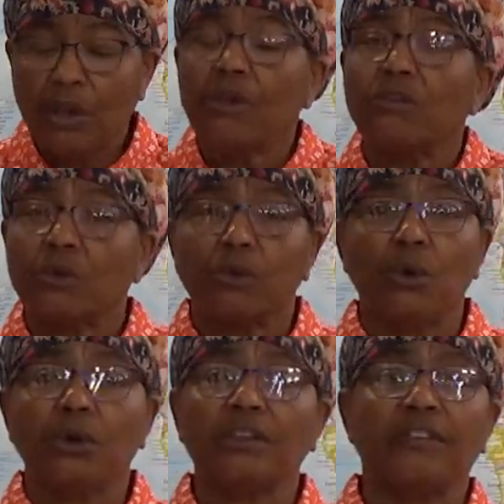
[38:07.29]
So,
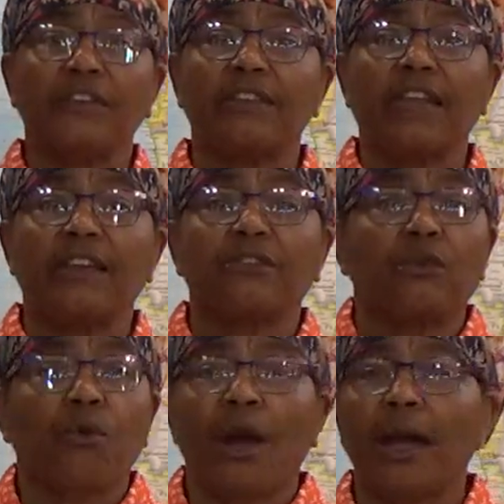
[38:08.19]
daughters, if it takes
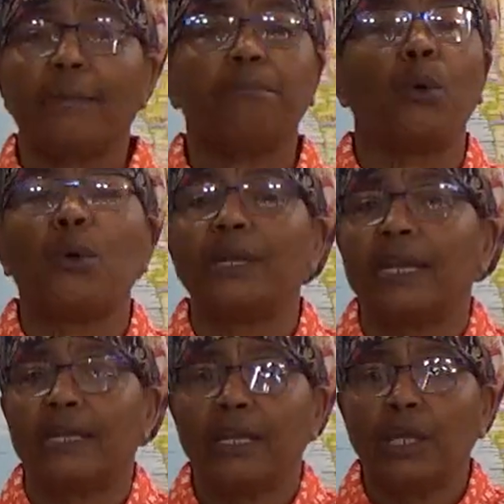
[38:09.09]
crying
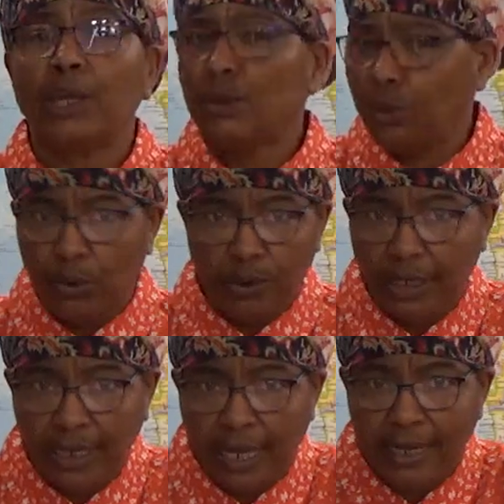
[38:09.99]
morning, noon,
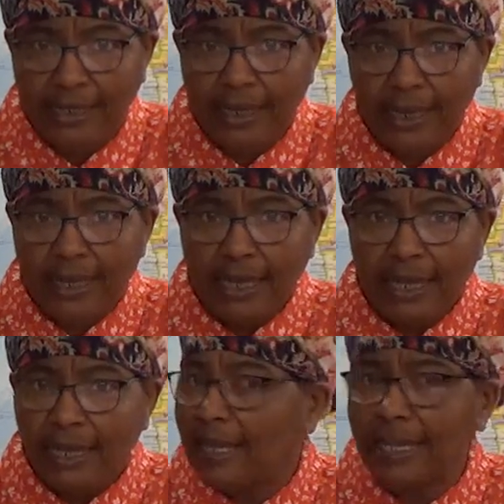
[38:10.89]
and night,
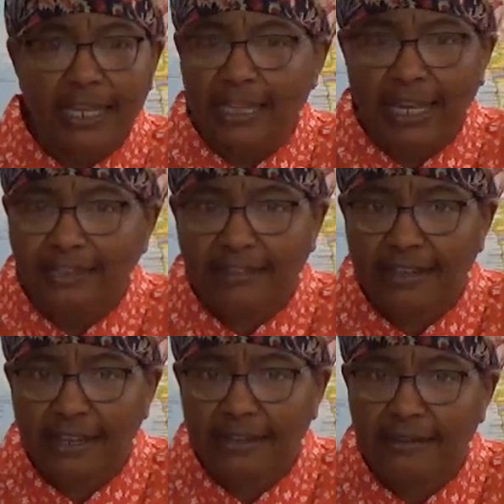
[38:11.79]
let it not
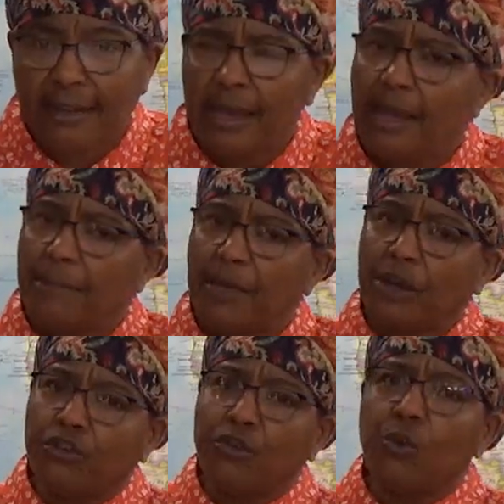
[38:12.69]
cease,
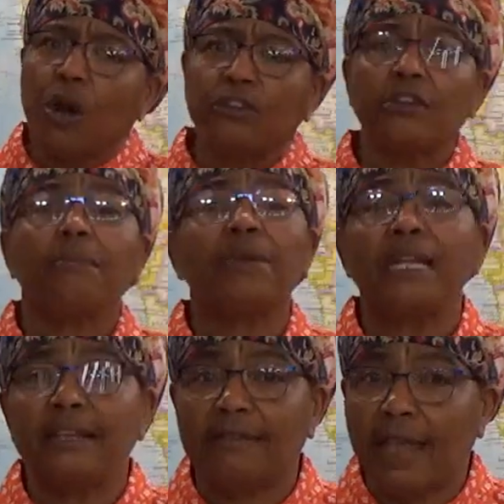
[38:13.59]
because you want to
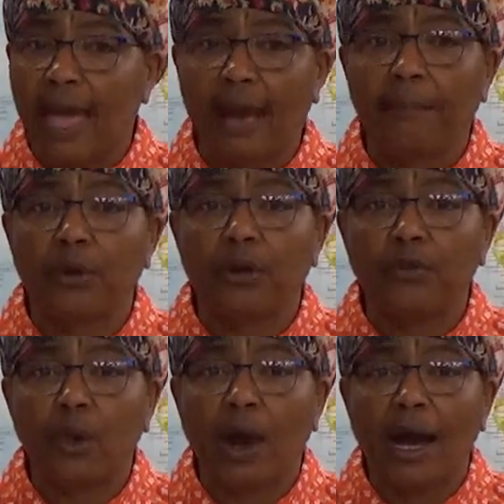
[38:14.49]
please the apple of
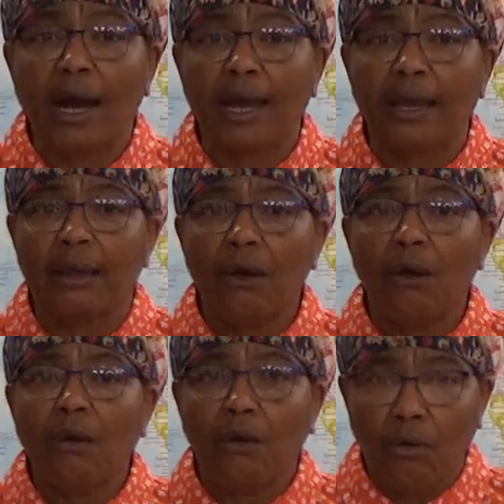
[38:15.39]
your eye,
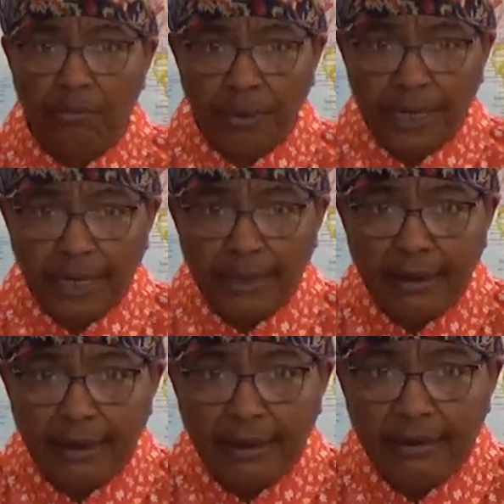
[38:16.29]
Almighty Yah.